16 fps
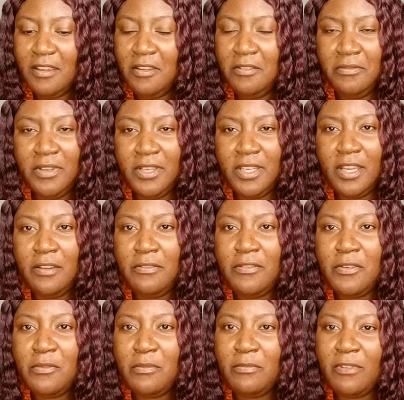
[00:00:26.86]
even
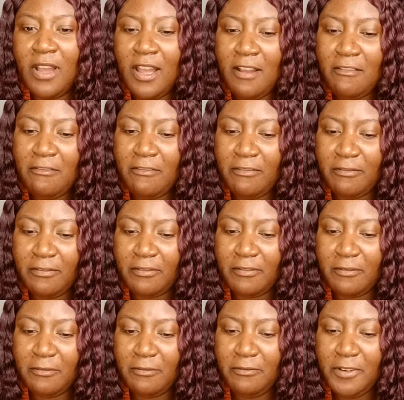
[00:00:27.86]
if you have
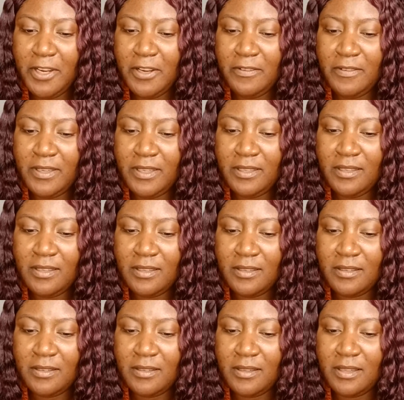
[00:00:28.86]
very,
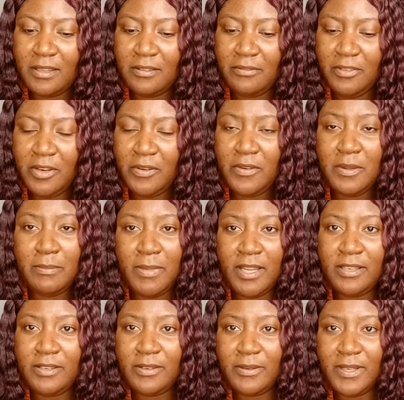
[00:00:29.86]
very
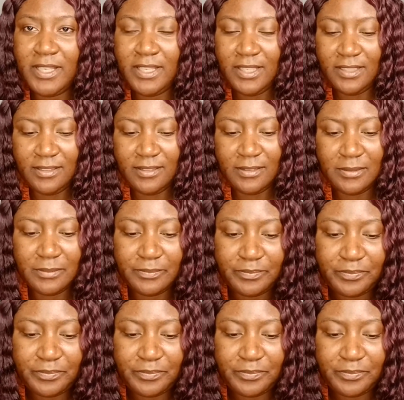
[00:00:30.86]
bad credit.